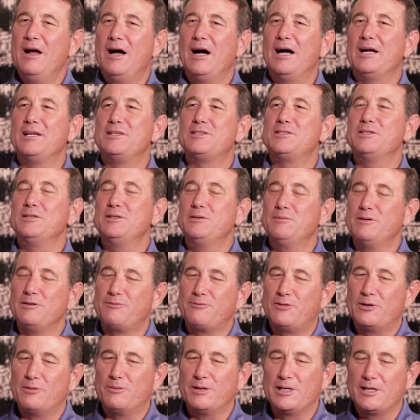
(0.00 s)

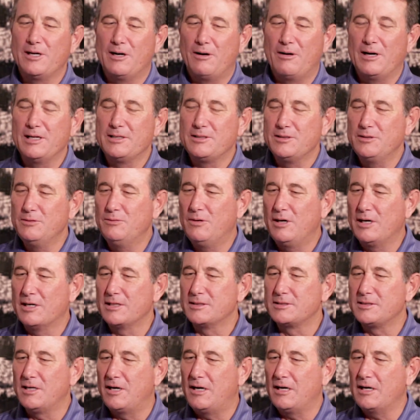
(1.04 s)
Before we go, I do want to
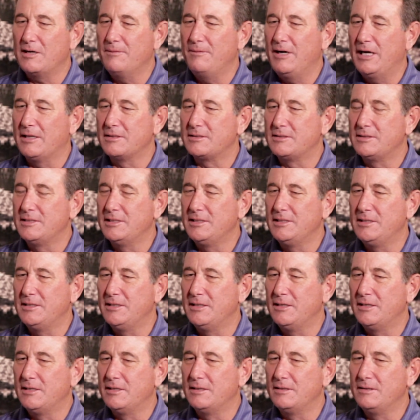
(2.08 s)
talk about
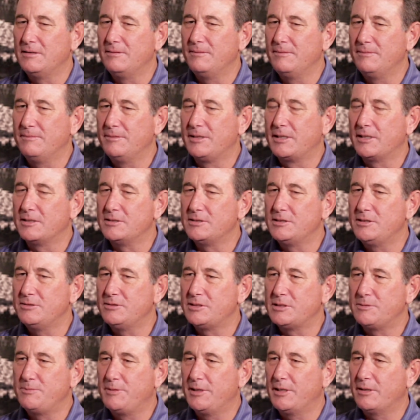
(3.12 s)
because you
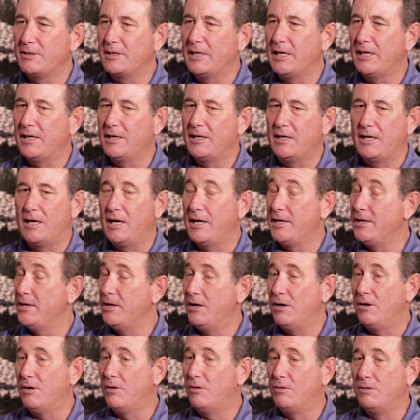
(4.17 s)
spearheaded, I
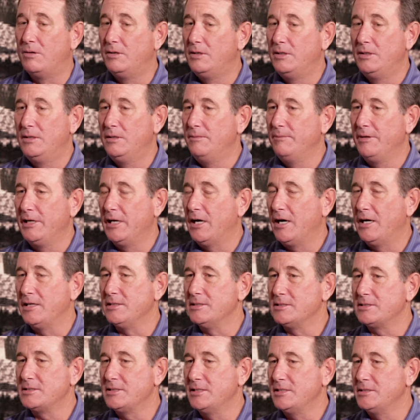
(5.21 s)
know,
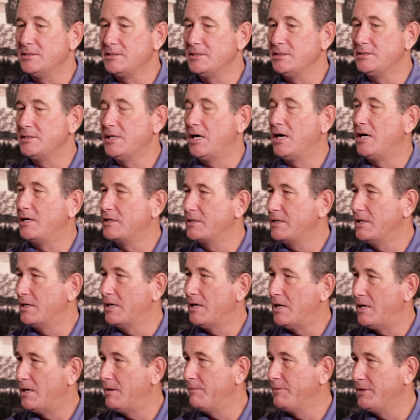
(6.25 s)
behind the scenes, the Don
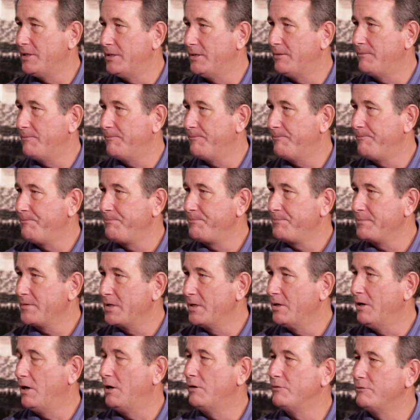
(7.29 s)
Knabe
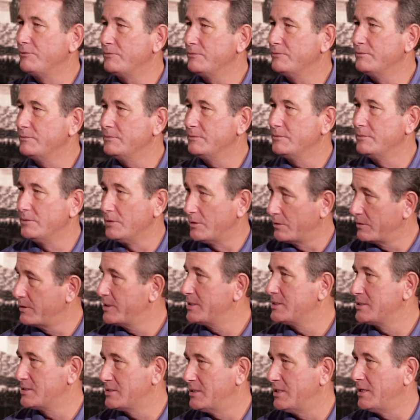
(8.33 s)
Golf
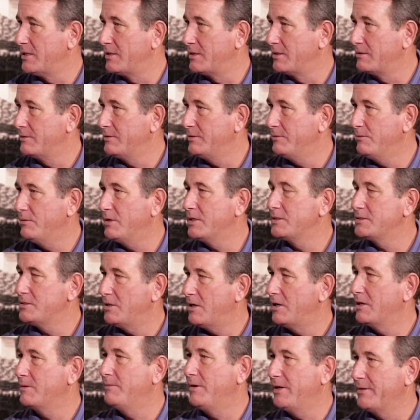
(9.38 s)
Learning Center. You want to
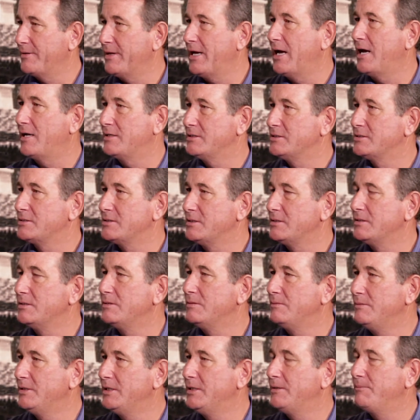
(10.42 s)
talk about that just a
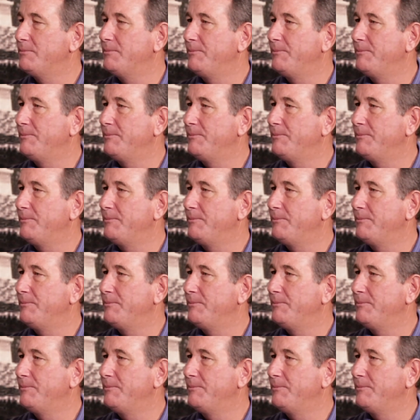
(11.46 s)
little bit?